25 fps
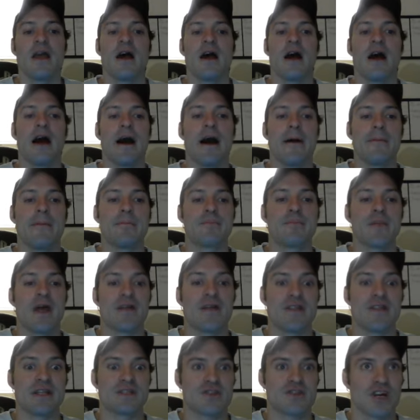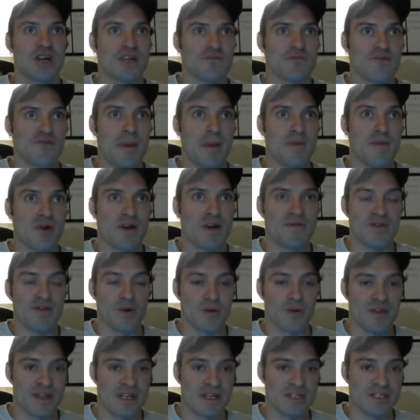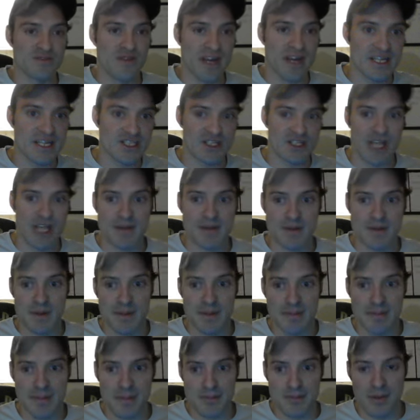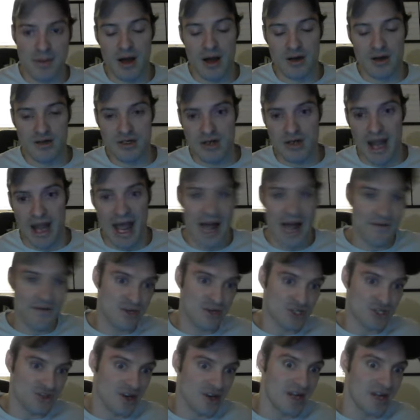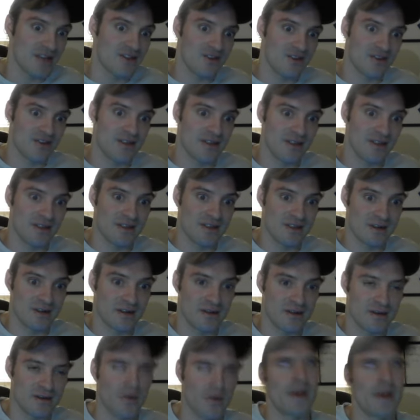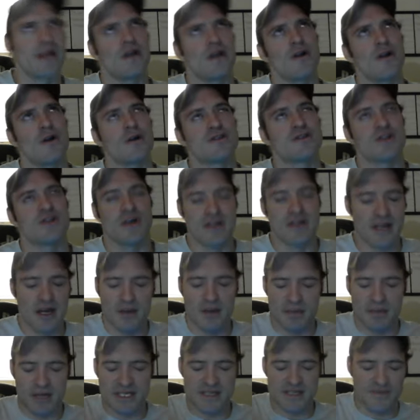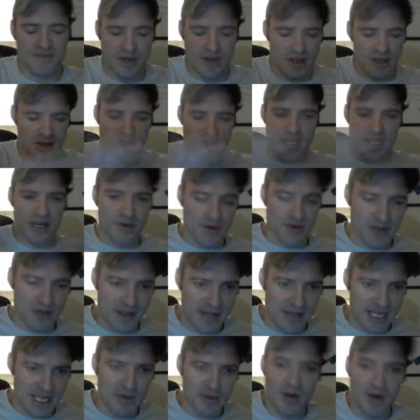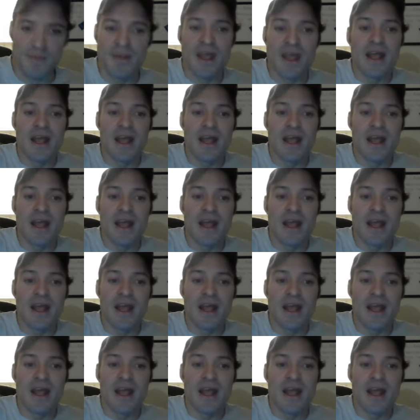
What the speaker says: And then remember, if you're within his range and you have to be under half your strength, he can. Oh wait, no, sorry, that applies to you. Ignore that last part.